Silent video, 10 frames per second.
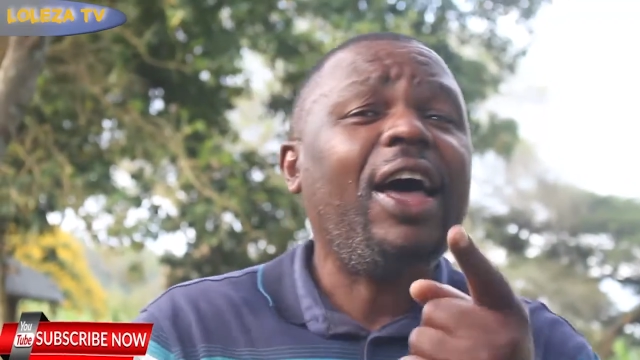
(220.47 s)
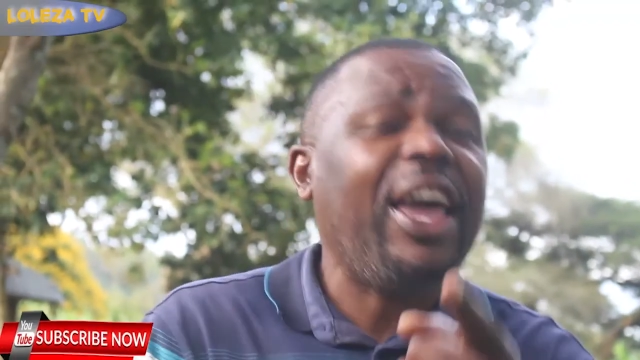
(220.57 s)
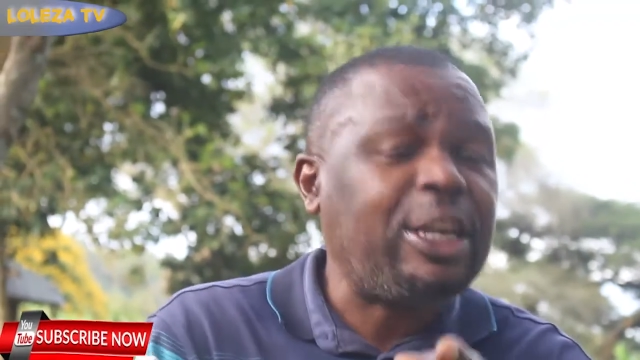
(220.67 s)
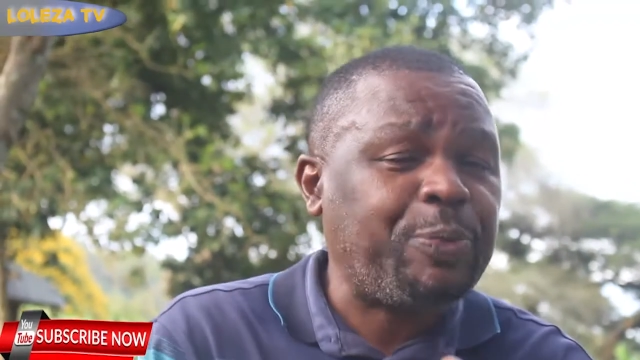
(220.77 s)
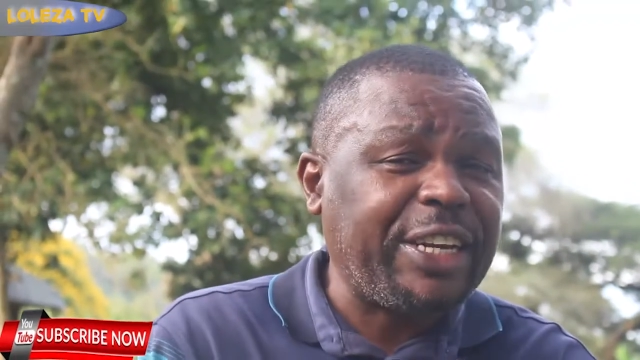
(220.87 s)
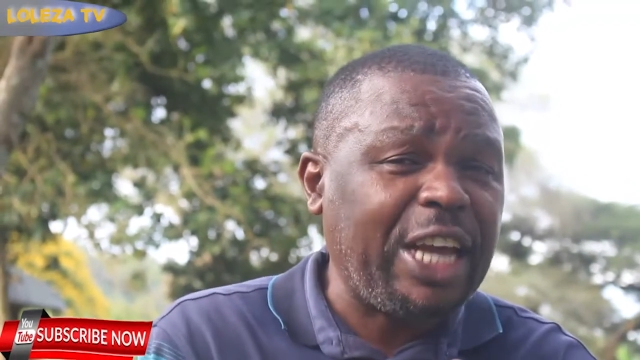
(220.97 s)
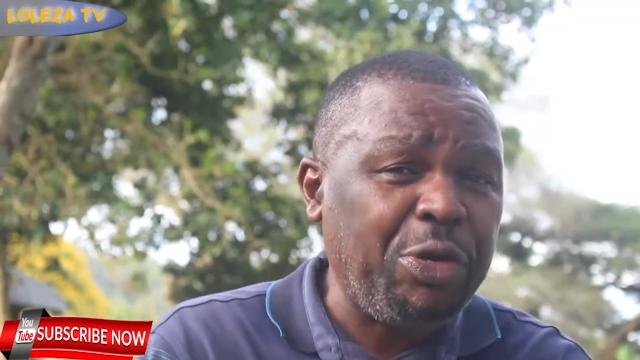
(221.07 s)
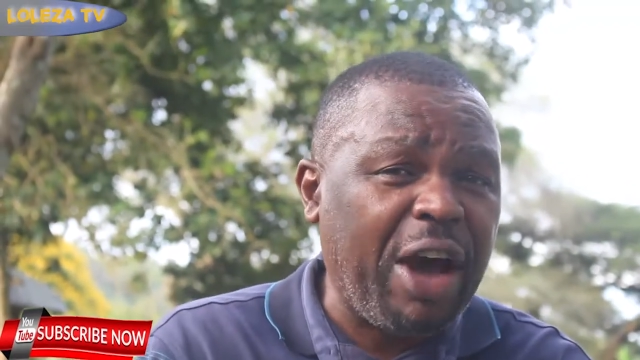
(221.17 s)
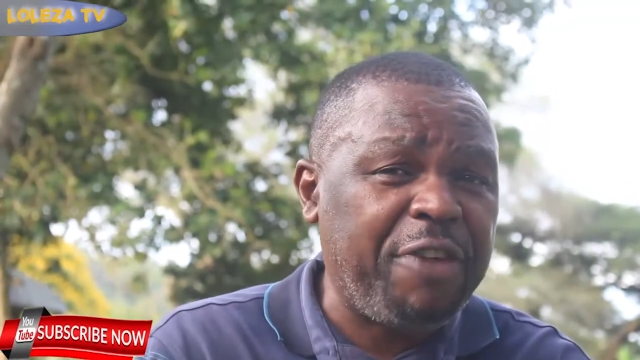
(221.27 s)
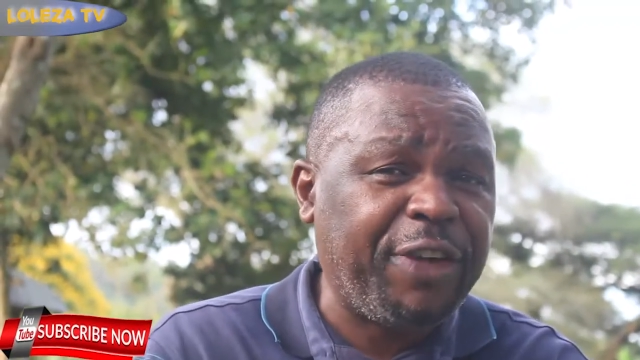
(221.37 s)
especially
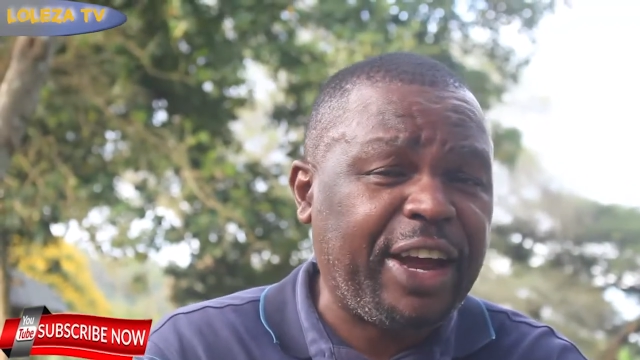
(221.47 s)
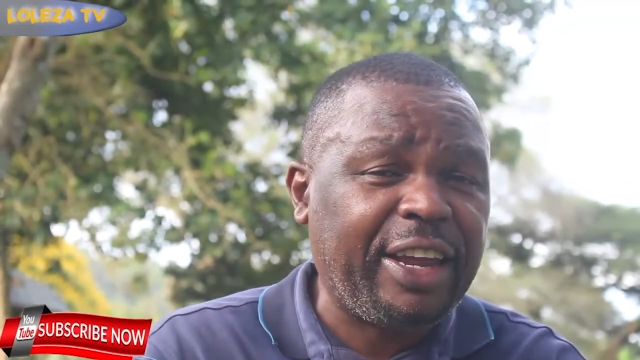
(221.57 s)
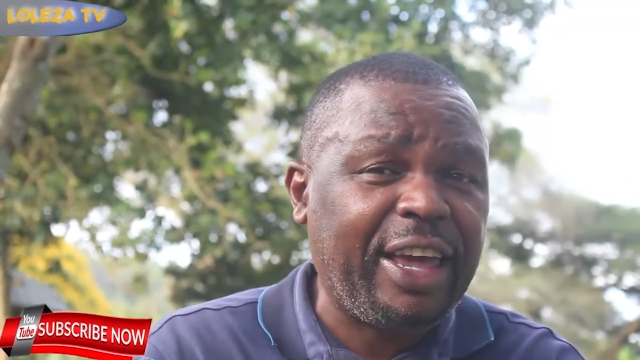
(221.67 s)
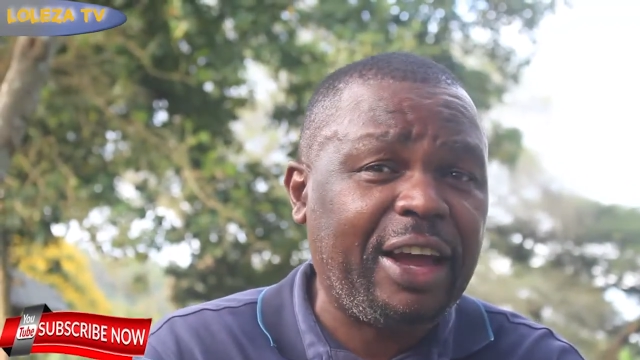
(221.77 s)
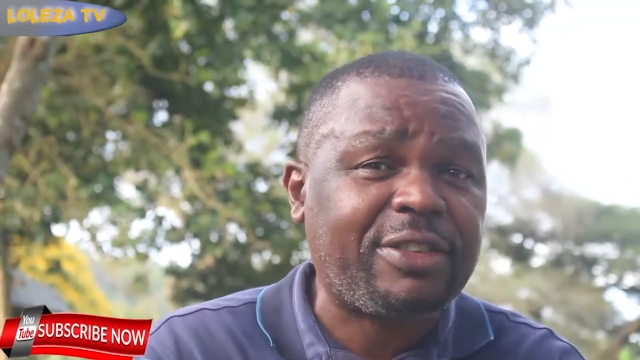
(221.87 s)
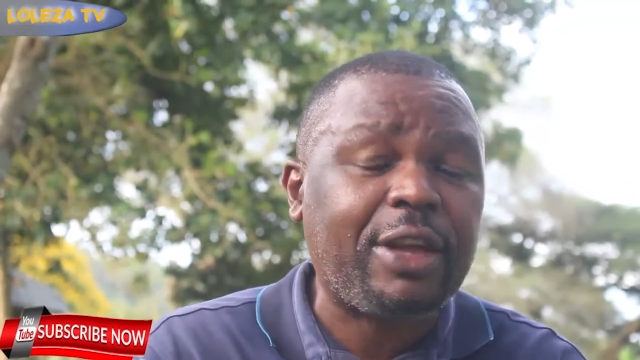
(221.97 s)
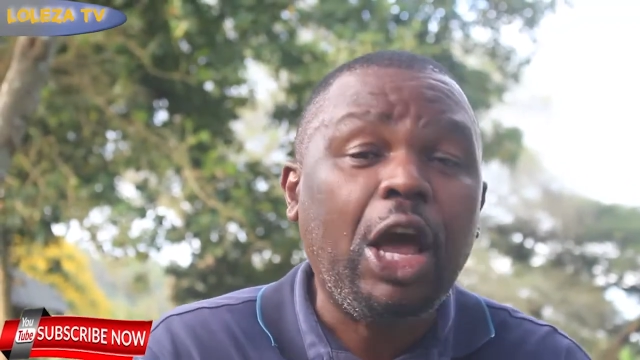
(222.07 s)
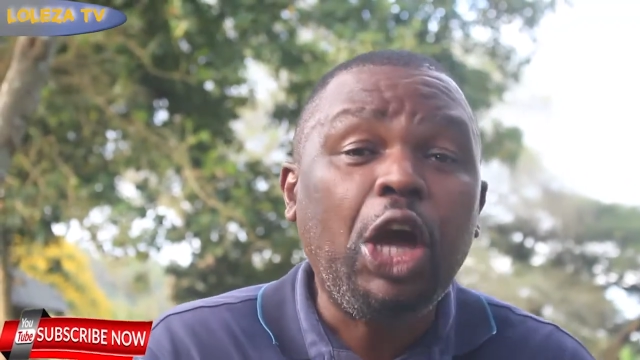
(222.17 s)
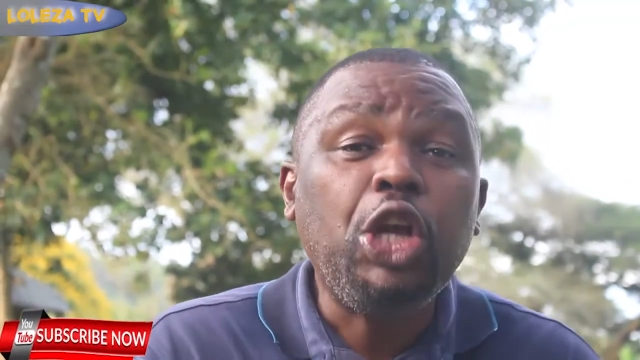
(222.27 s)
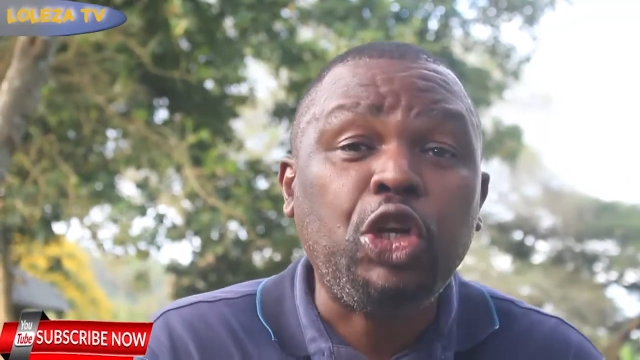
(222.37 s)
you African girls,
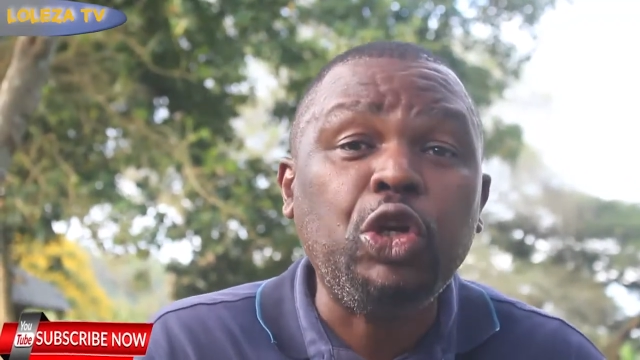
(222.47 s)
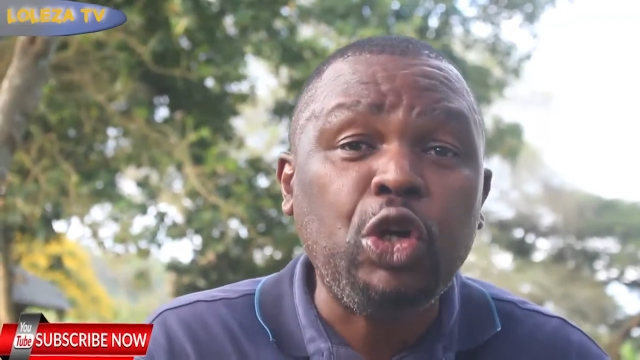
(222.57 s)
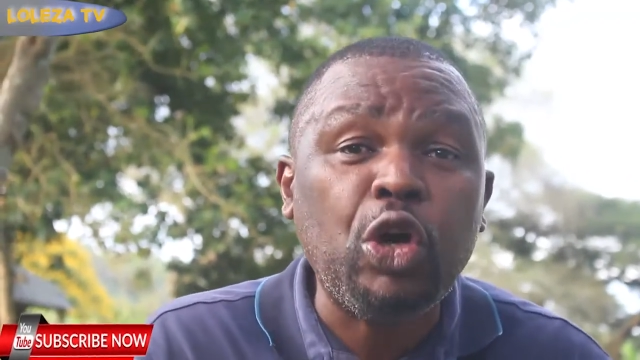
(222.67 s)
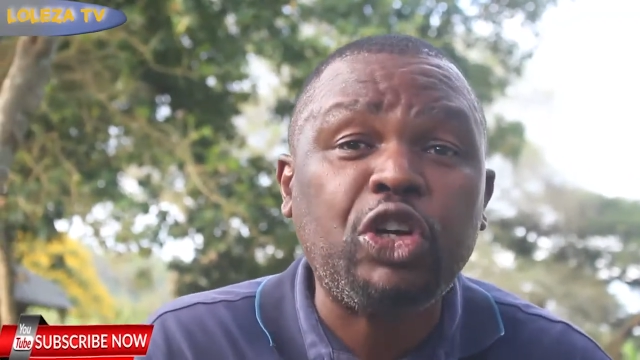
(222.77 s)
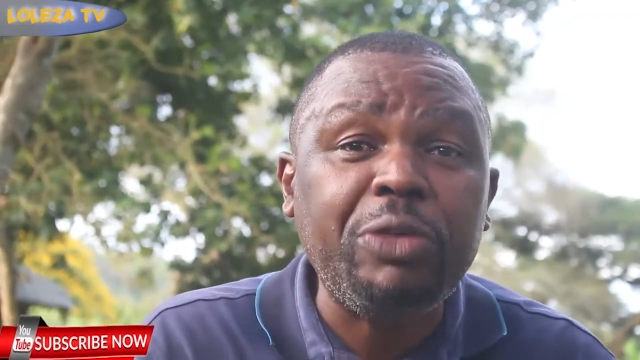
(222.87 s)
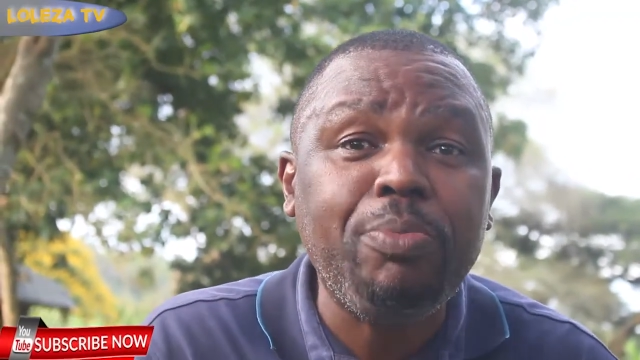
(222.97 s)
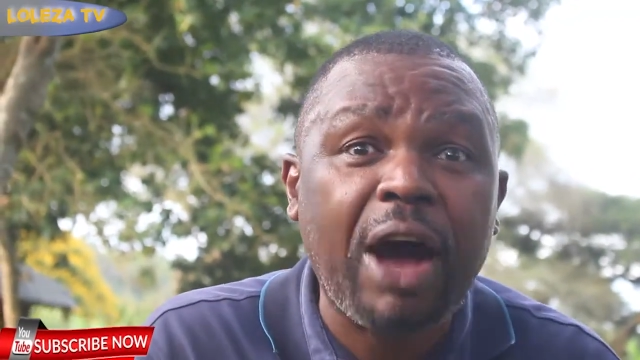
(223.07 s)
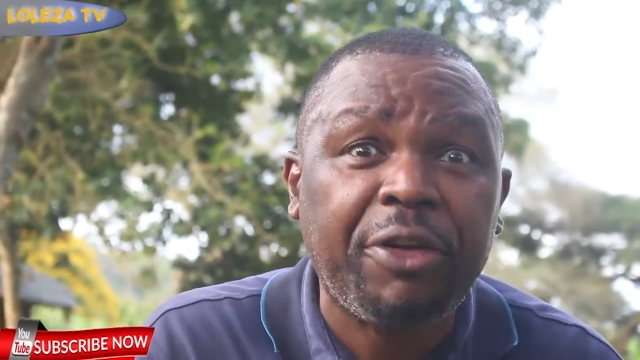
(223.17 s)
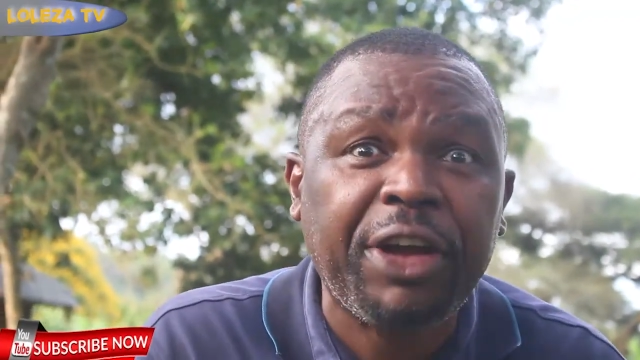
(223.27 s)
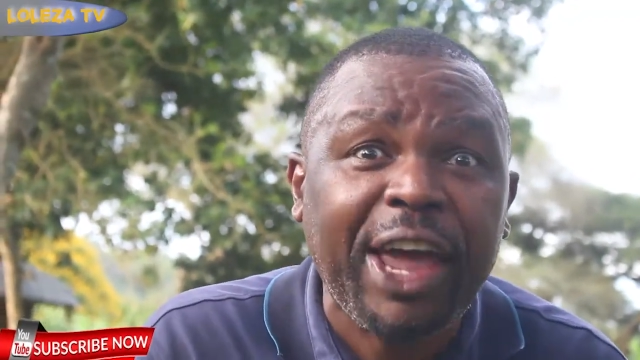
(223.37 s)
do not
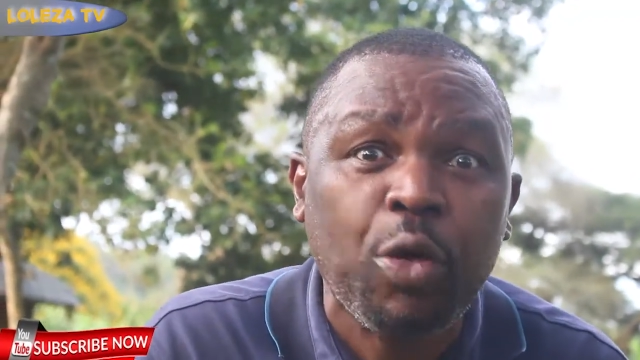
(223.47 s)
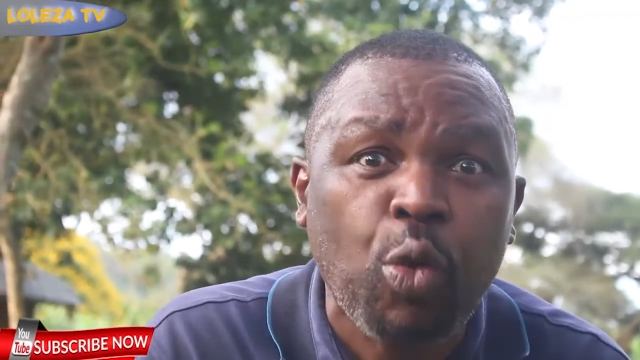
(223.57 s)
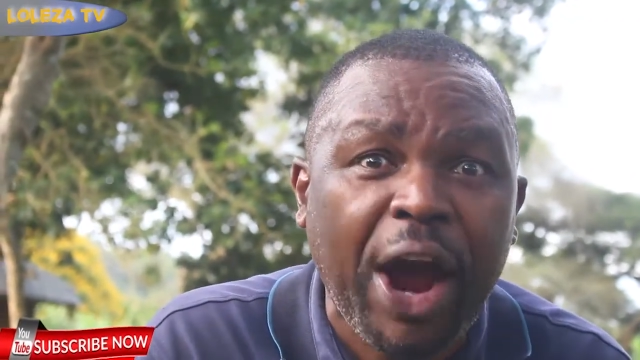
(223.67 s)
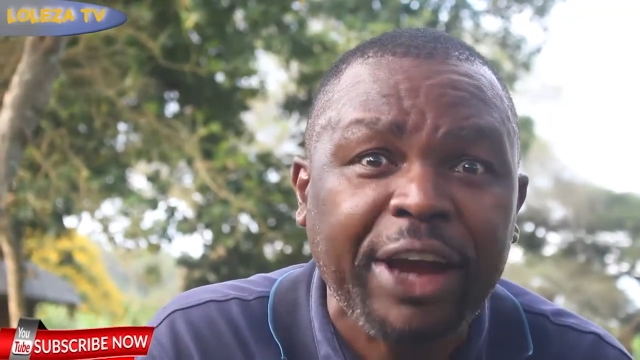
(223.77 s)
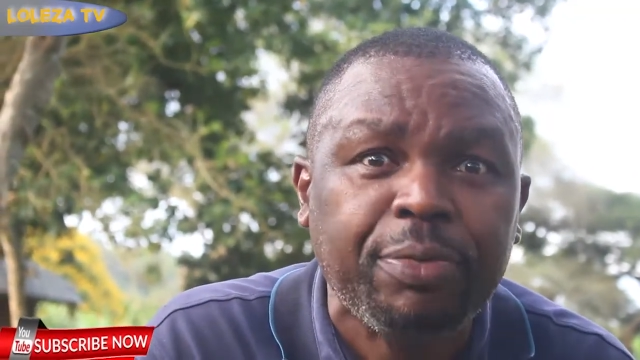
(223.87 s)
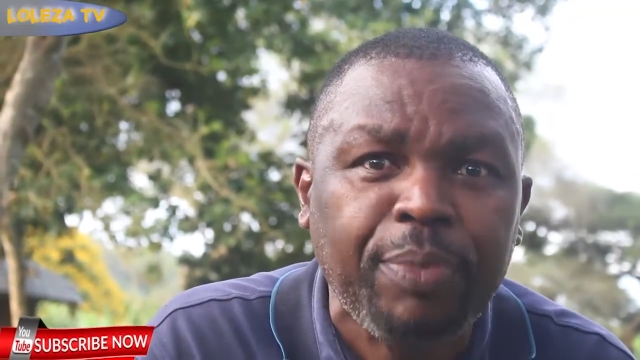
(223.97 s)
marry a white